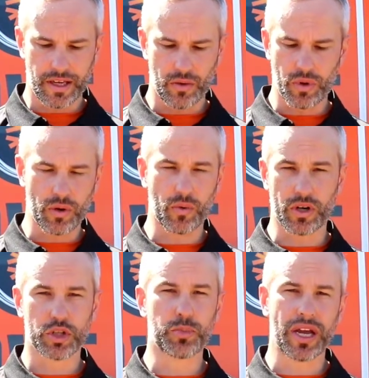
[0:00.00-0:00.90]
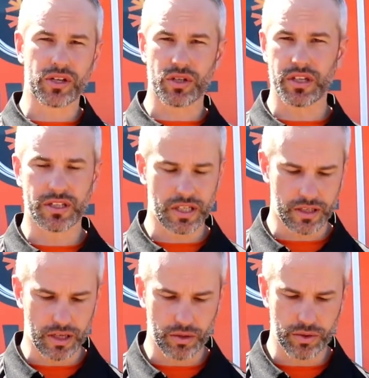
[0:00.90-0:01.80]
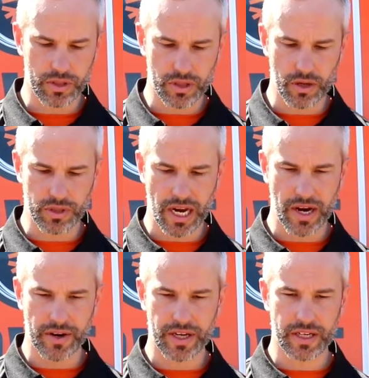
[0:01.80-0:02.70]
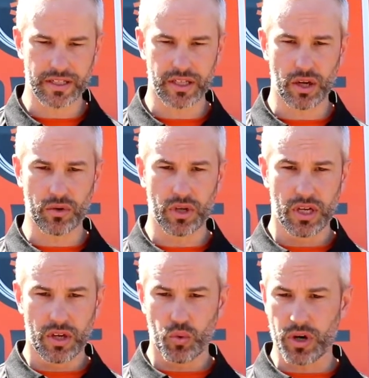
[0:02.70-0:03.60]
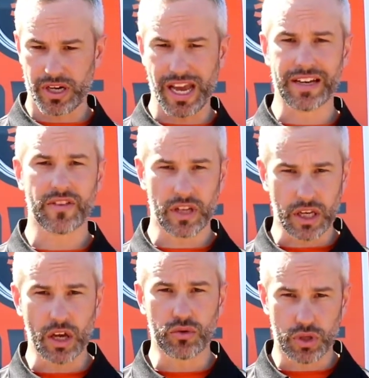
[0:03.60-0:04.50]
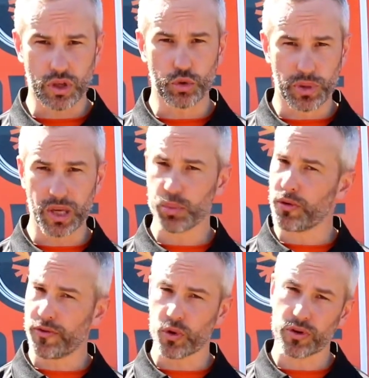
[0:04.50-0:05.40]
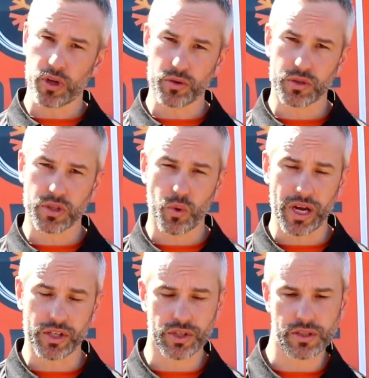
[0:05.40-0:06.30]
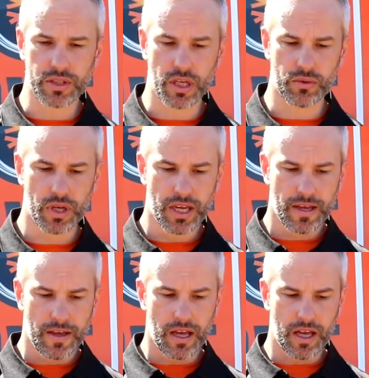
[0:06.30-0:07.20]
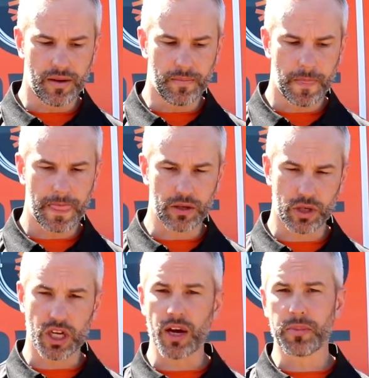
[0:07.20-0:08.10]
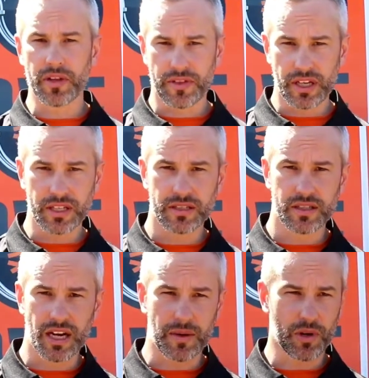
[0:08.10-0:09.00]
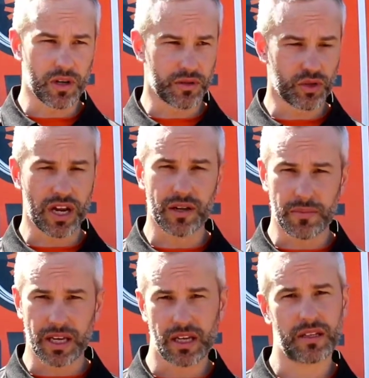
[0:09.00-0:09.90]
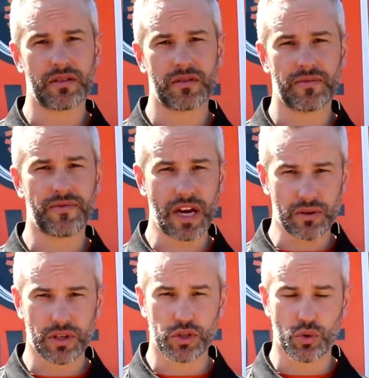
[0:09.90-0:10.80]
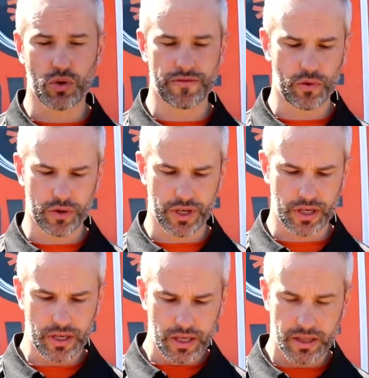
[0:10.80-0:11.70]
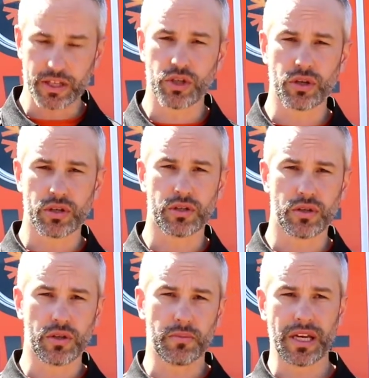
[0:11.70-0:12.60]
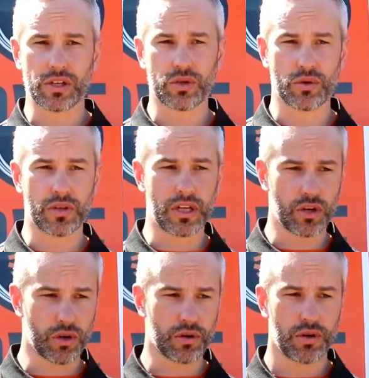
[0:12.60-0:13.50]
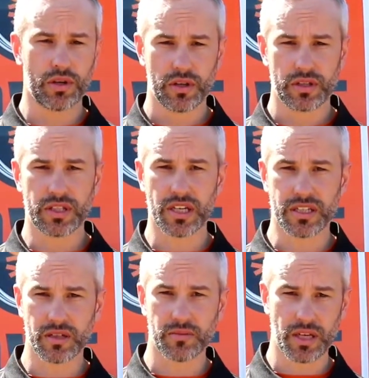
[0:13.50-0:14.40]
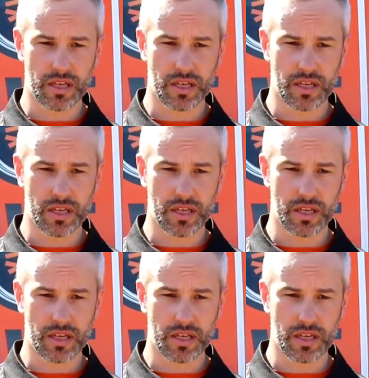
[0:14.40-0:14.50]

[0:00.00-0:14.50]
We're specialists in those areas, so we're kind of the go-to people for those questions. So there's a couple of things, and I'm going to try to make it fairly short for you, that you can do to make sure that your system